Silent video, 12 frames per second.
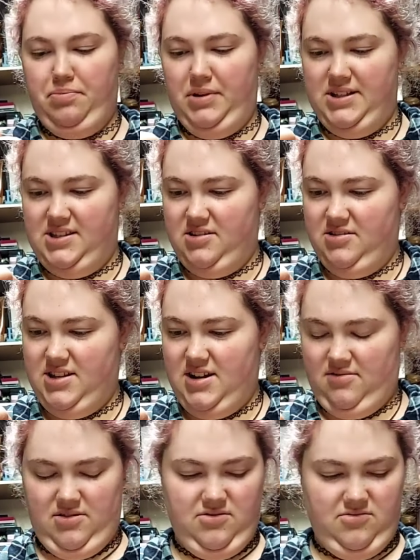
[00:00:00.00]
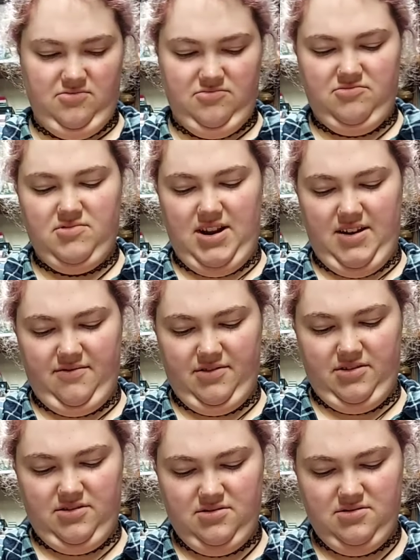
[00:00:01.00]
blisters. I don't know.
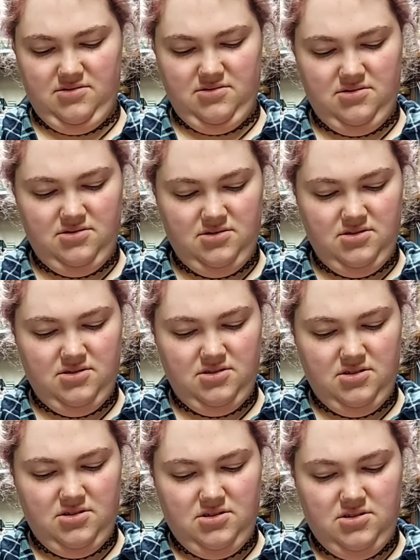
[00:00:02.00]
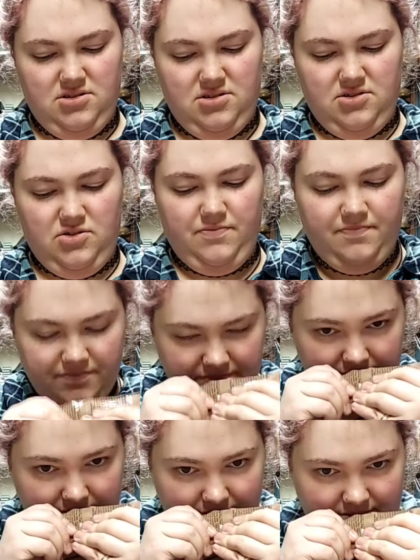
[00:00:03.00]
Whatever. See where my red cushion
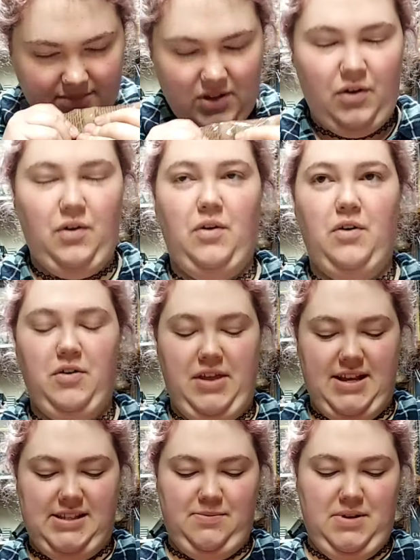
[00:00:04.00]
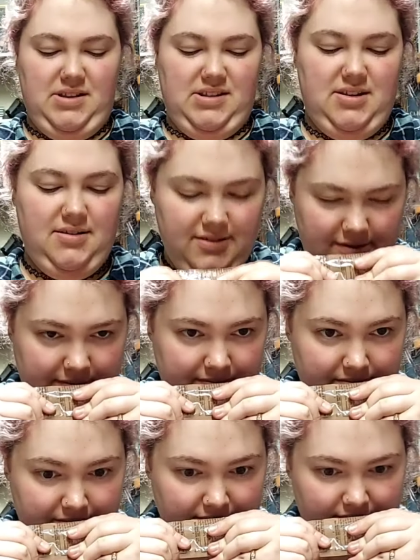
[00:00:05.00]
Oh, that smells...
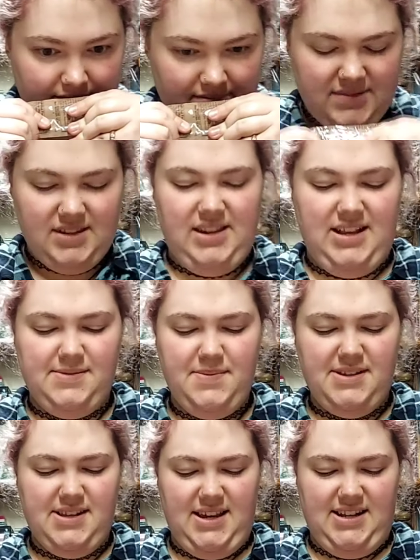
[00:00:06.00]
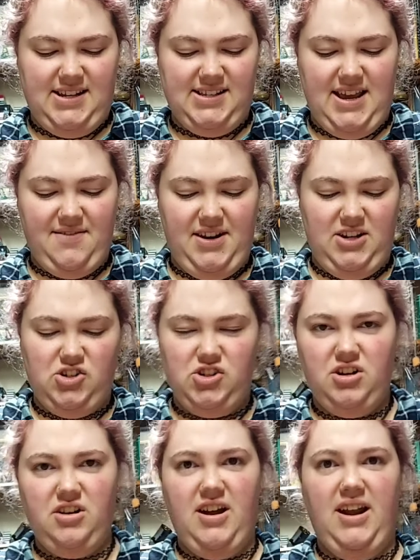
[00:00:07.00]
That smells like it doesn't have any
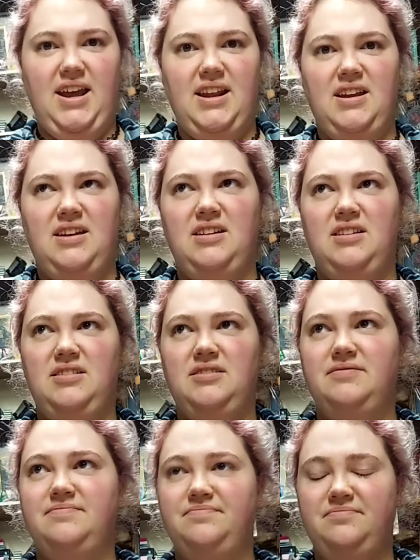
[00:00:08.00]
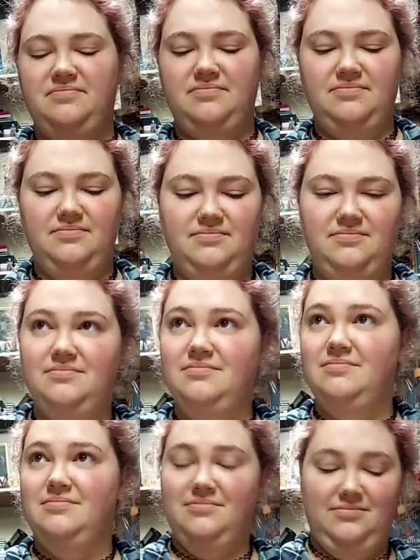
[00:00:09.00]
sugar in it. Mm-mm.
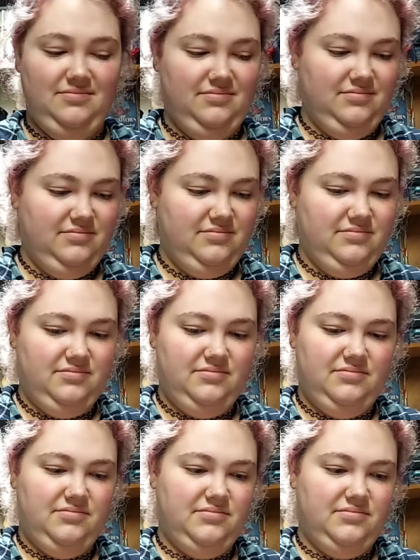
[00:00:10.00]
It's bland.